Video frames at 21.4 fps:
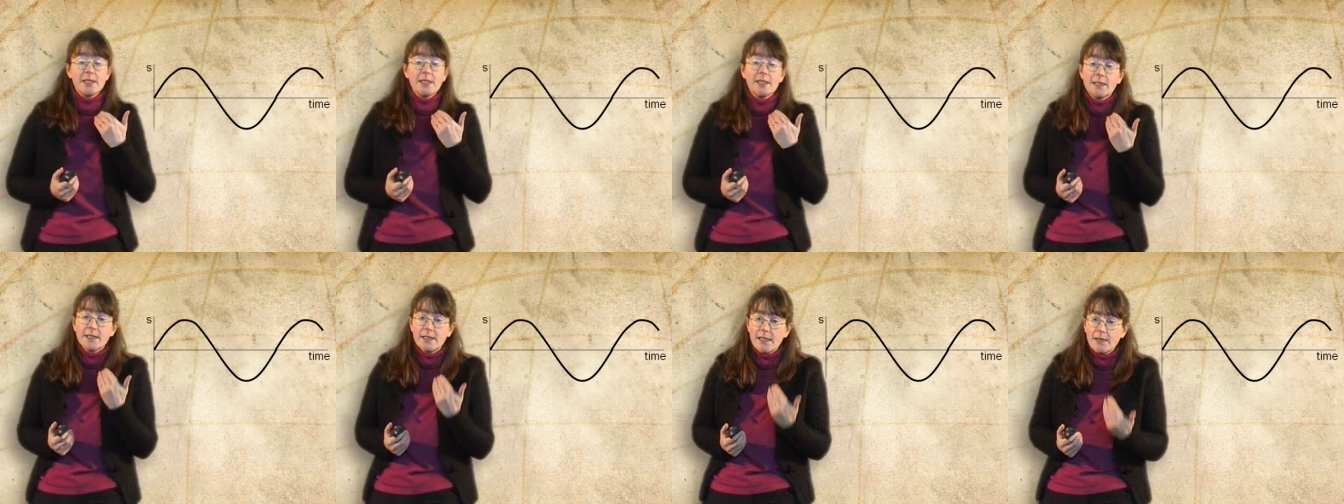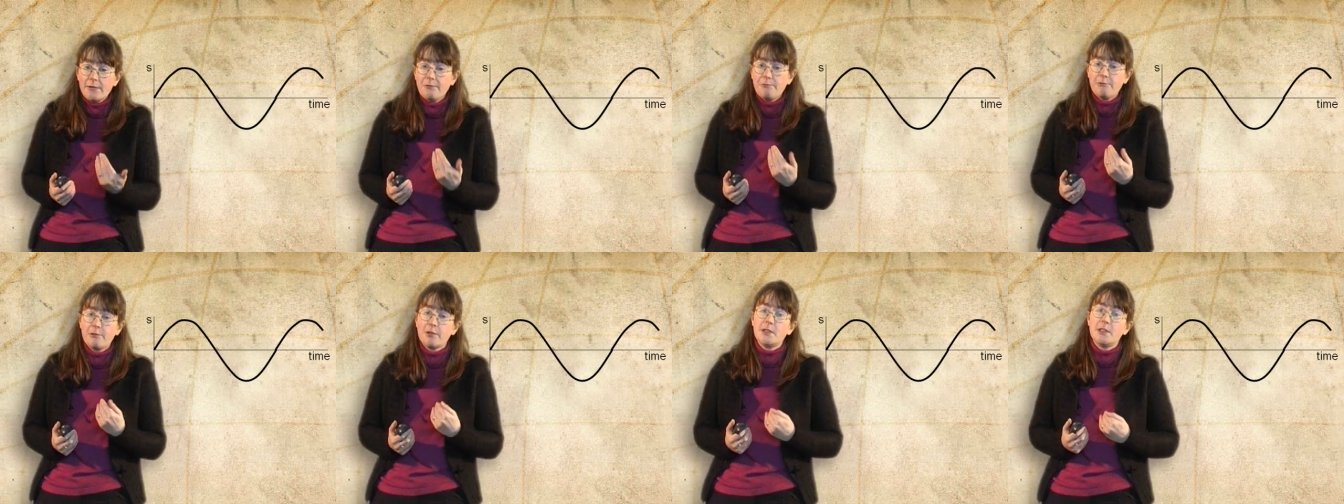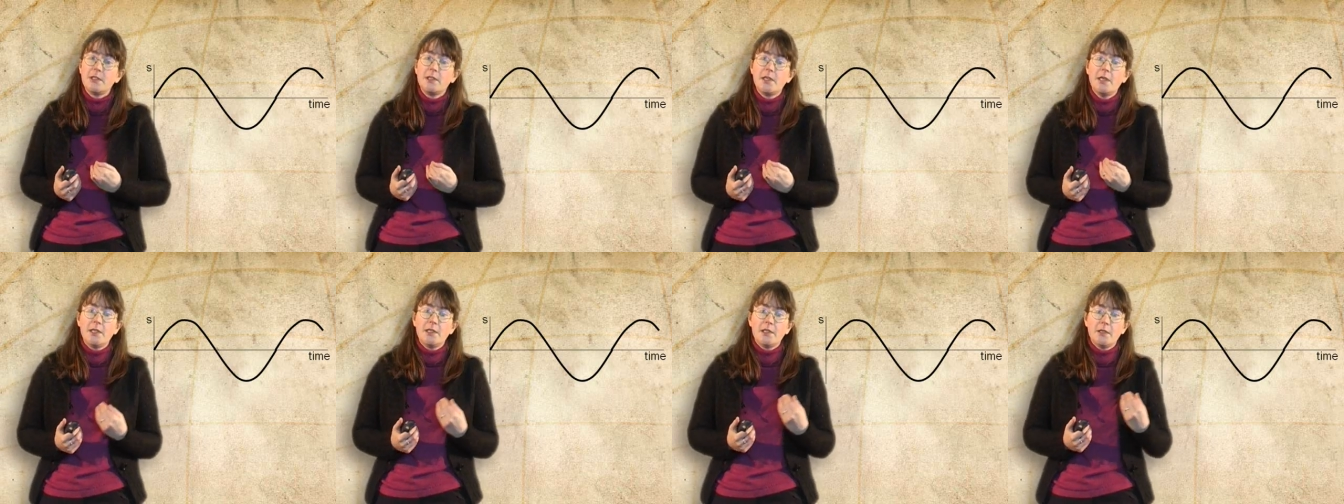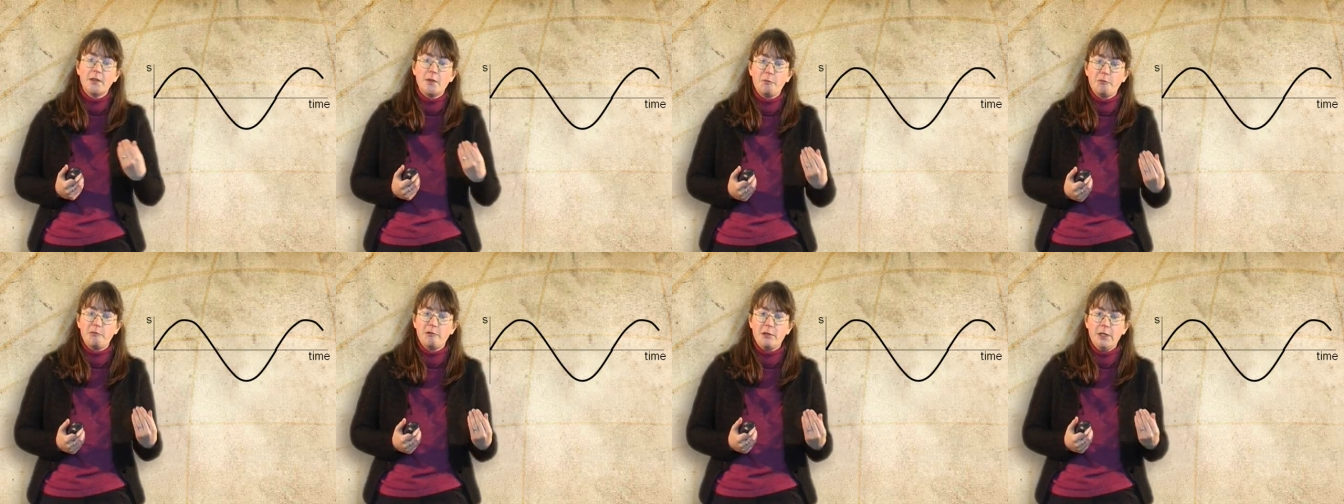is different to
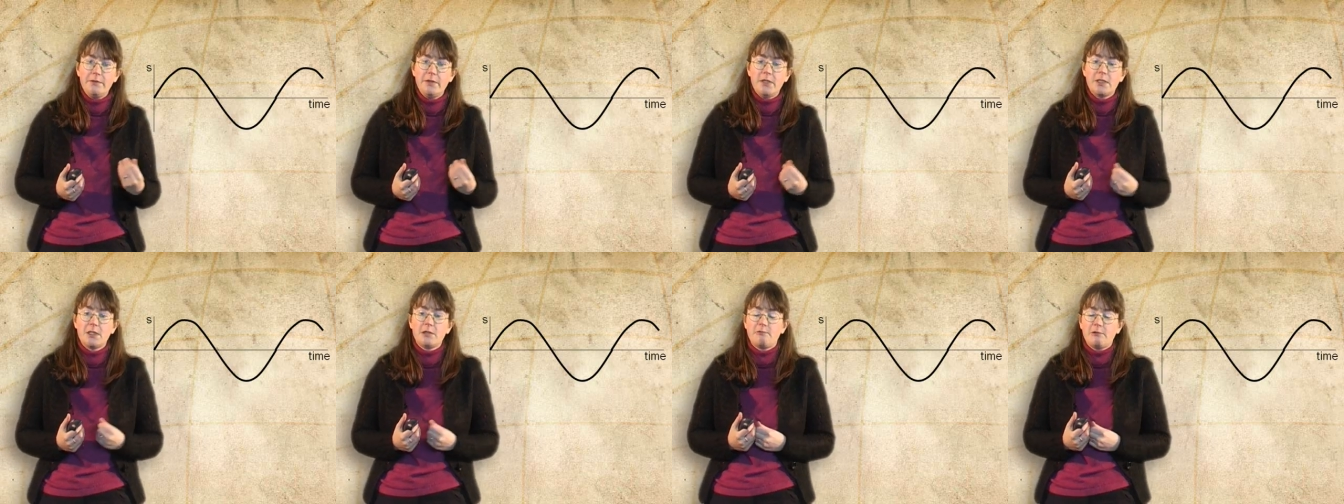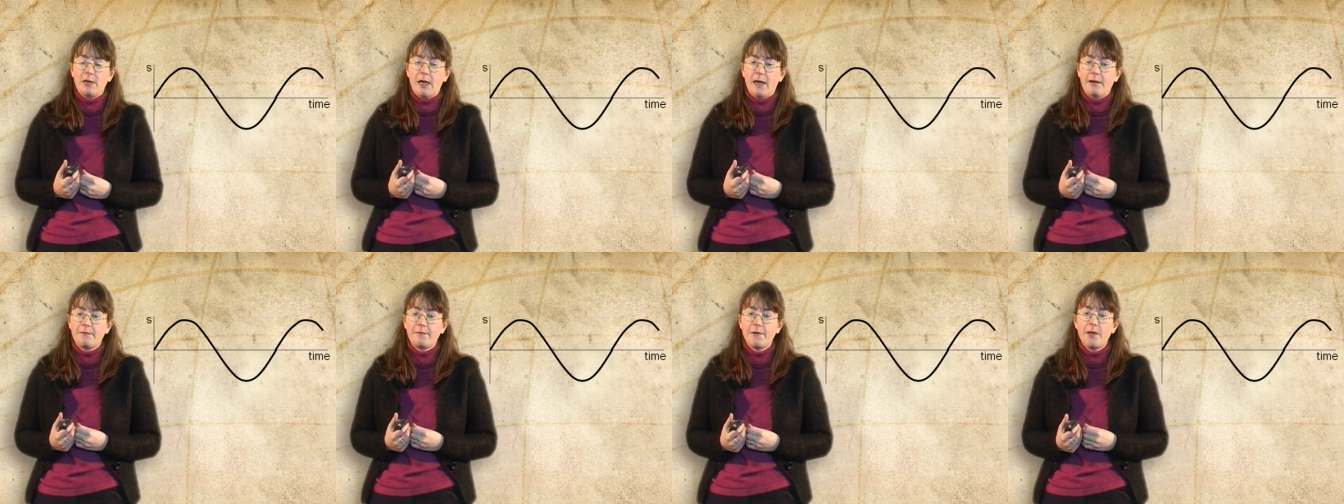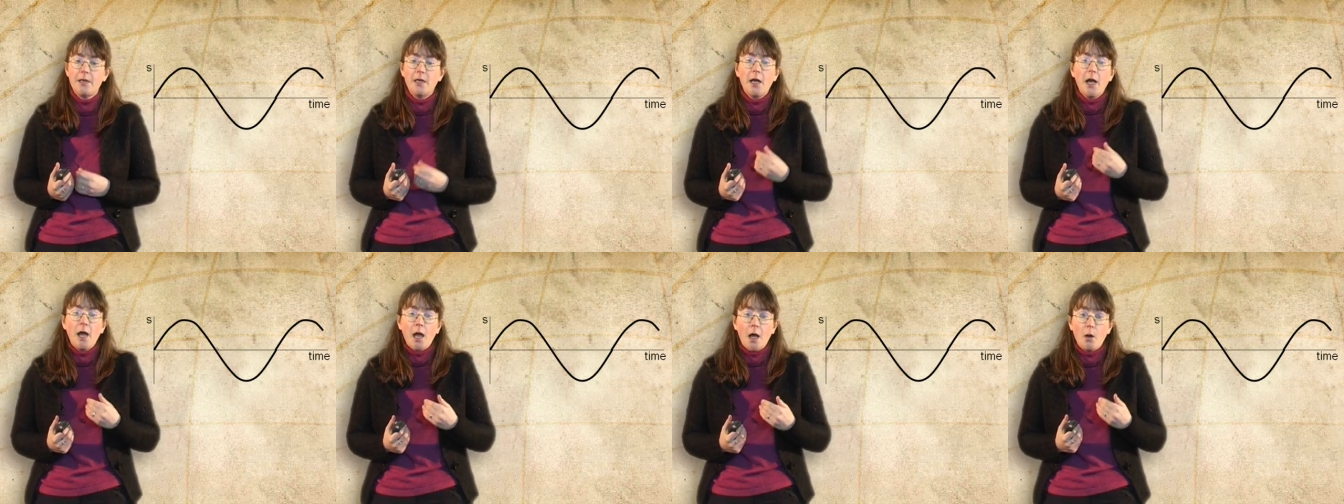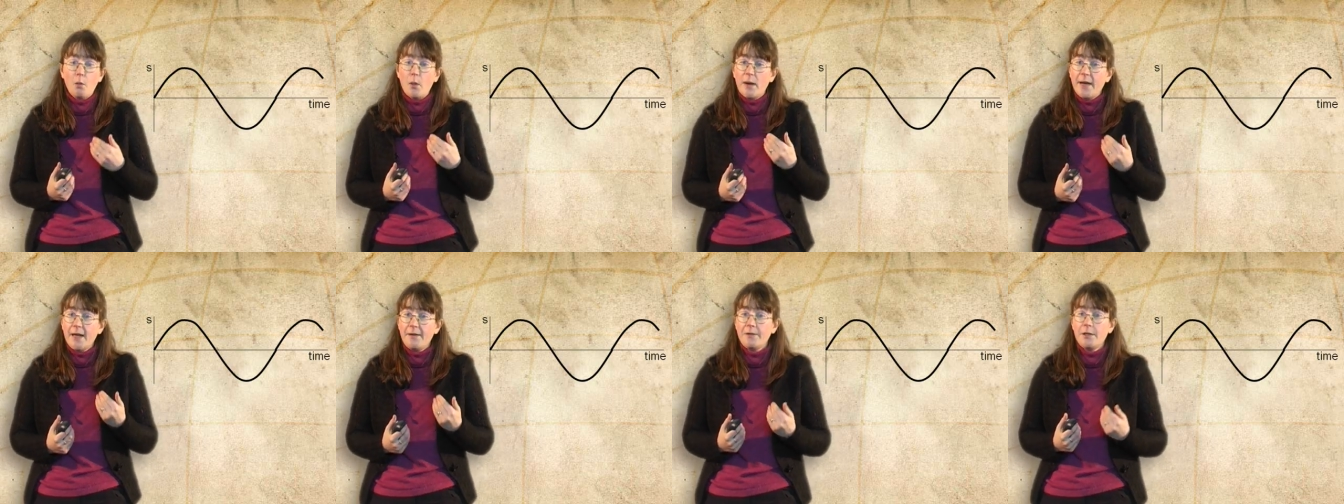the previous graph.
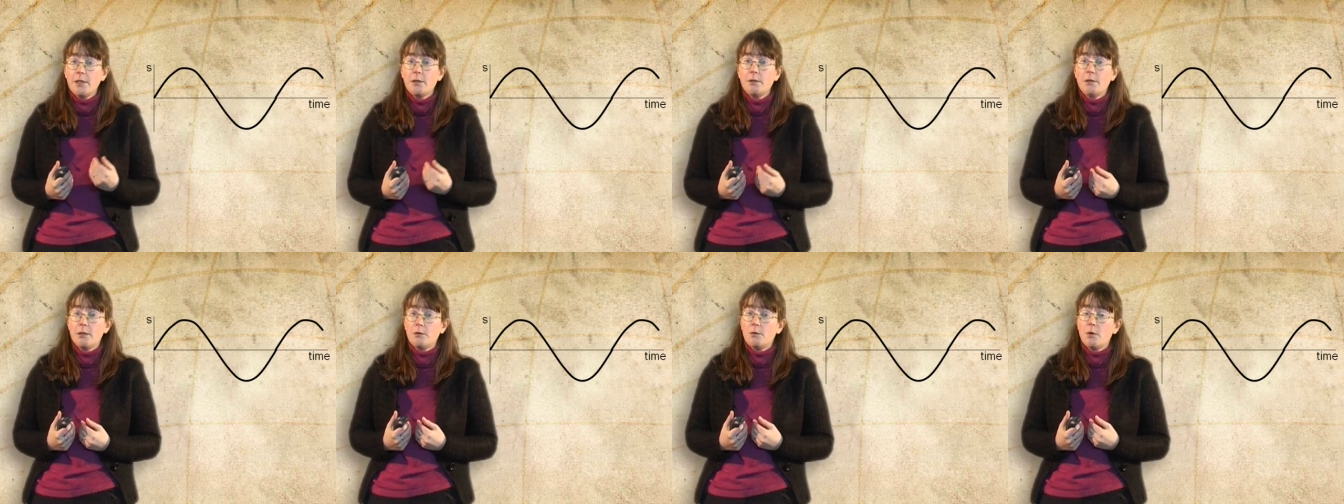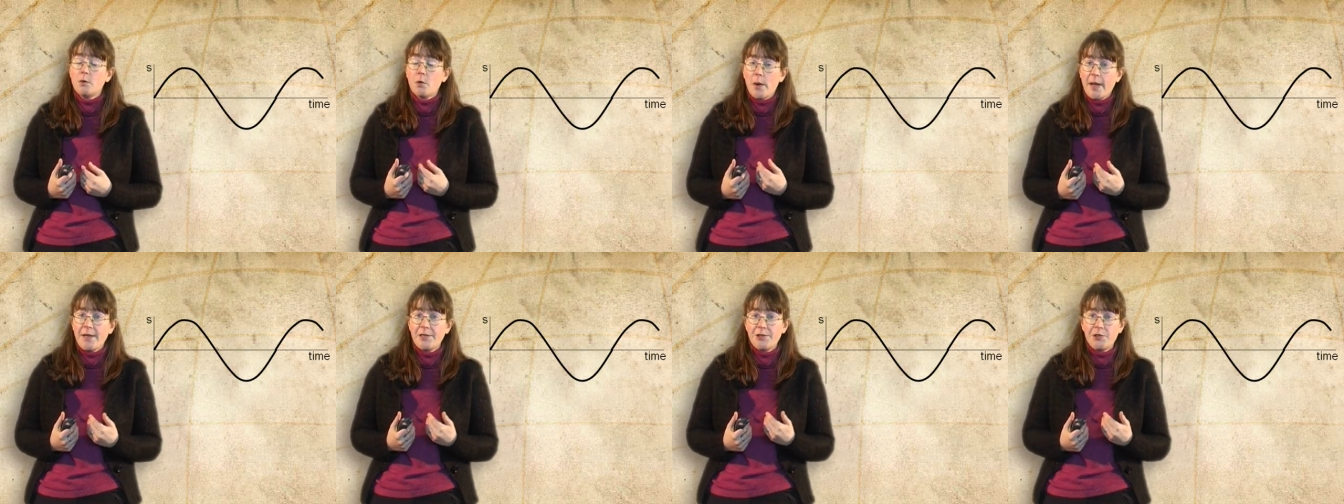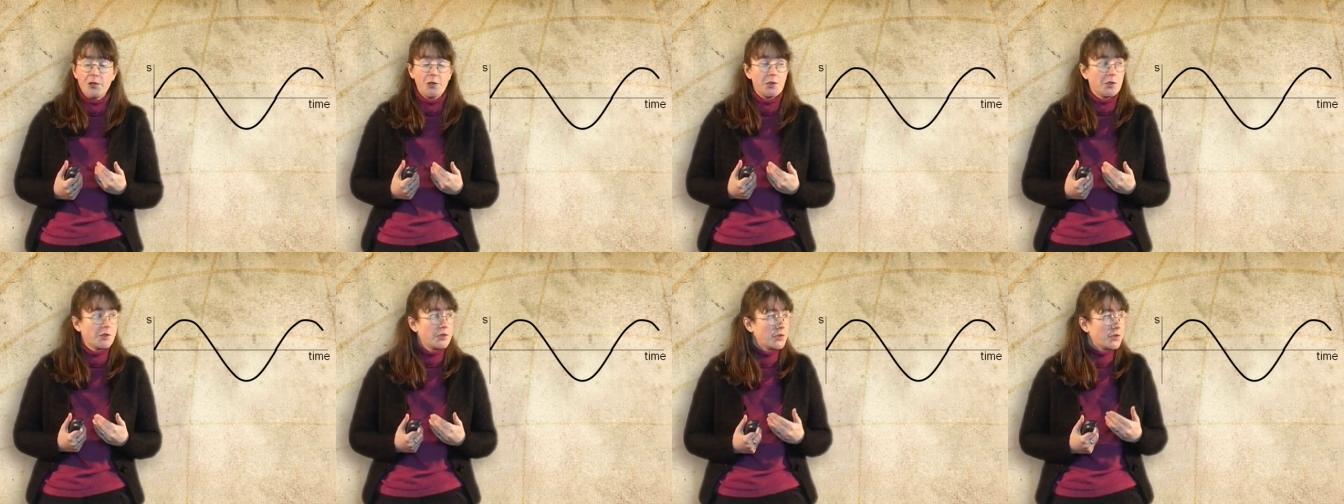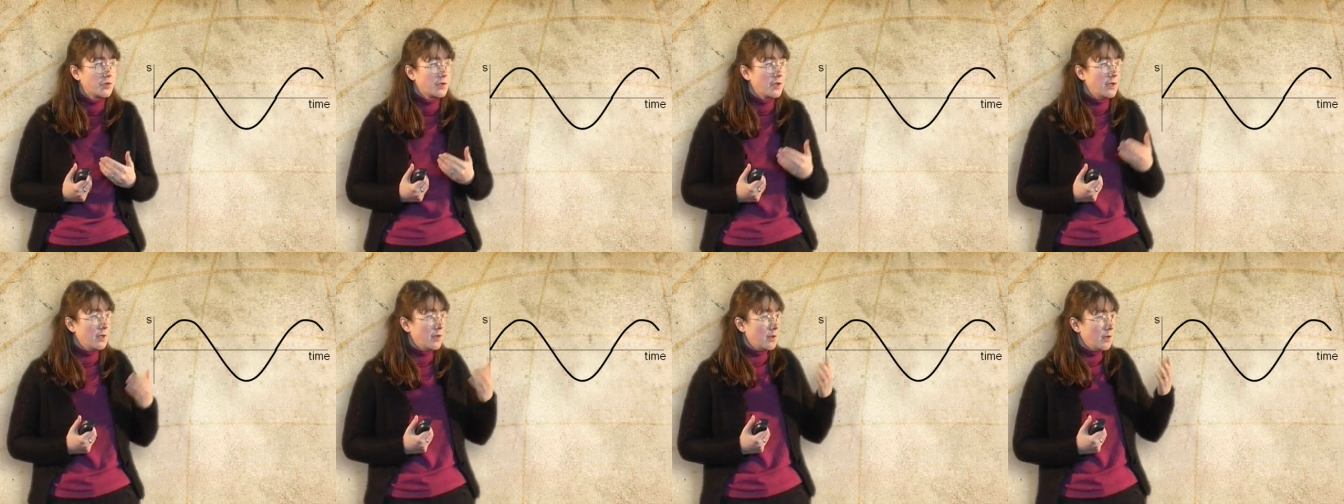And whenever you do questions